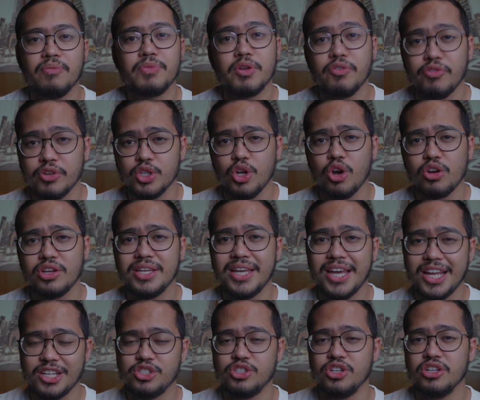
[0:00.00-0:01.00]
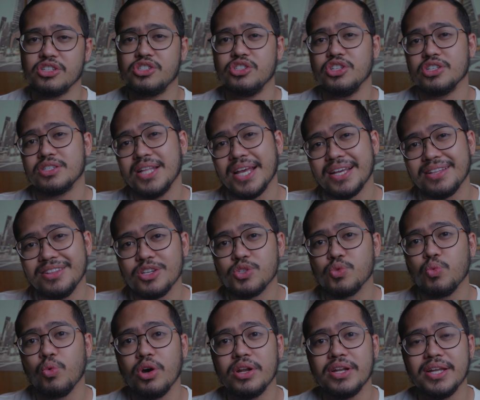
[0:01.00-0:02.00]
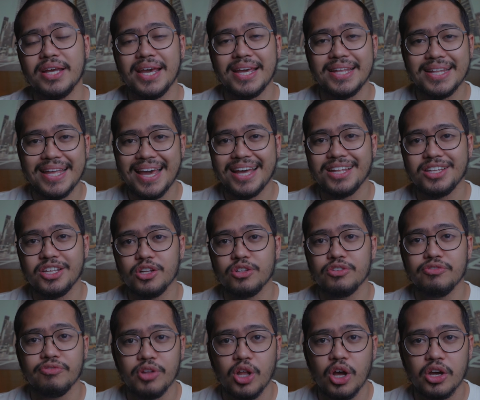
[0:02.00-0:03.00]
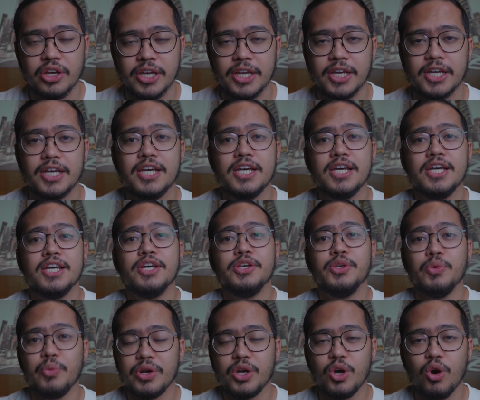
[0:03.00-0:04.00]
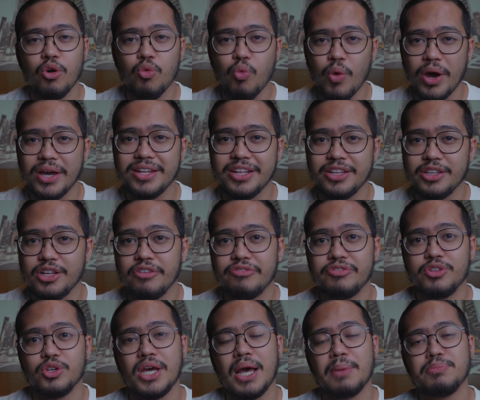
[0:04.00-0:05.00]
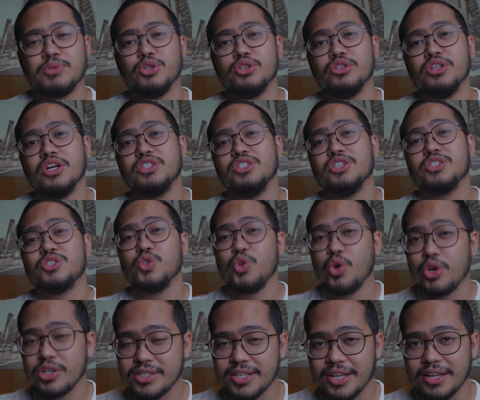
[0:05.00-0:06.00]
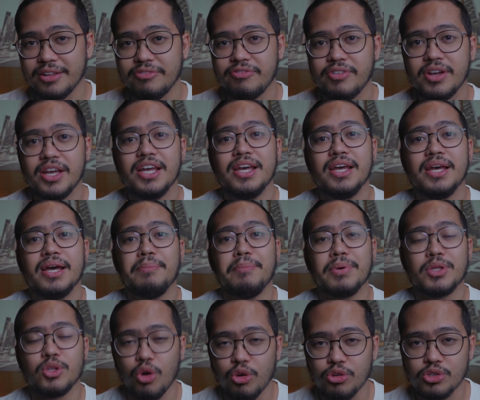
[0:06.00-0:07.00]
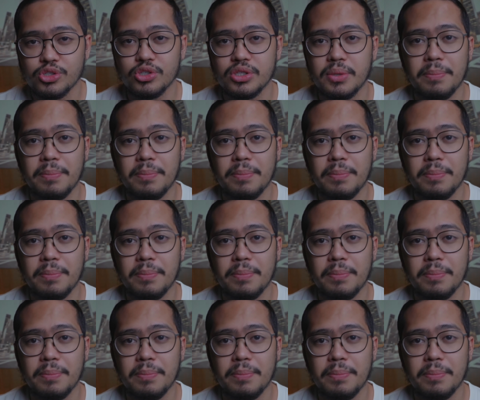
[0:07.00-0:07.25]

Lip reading: For talking headshots just like this one and handheld vlogging, you want to go wide enough to capture not just yourself, but also the